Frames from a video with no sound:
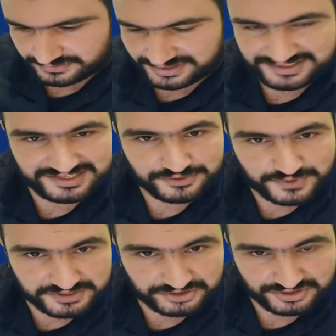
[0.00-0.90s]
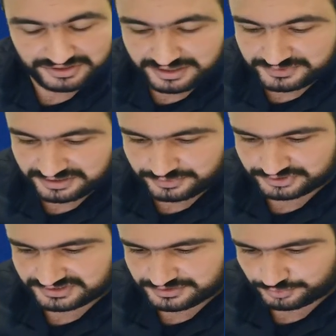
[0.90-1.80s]
There is a question coming
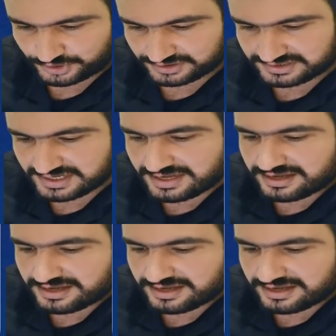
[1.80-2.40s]
about this part.